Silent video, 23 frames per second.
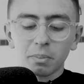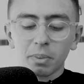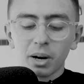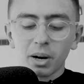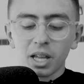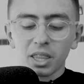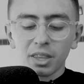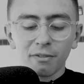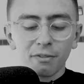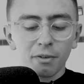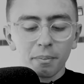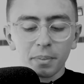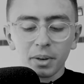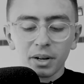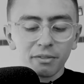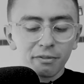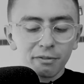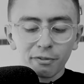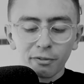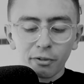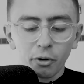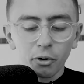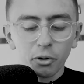by the forbidden
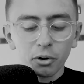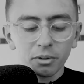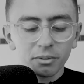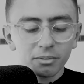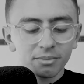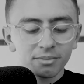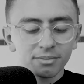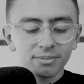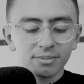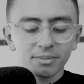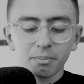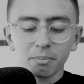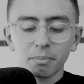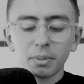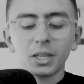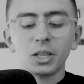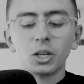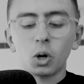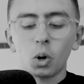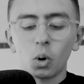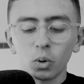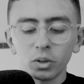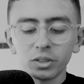fruit
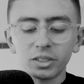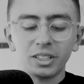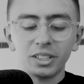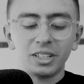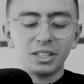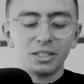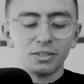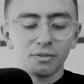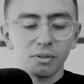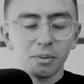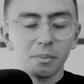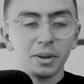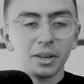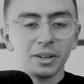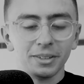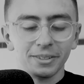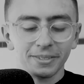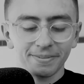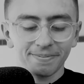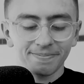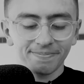because it is forbidden.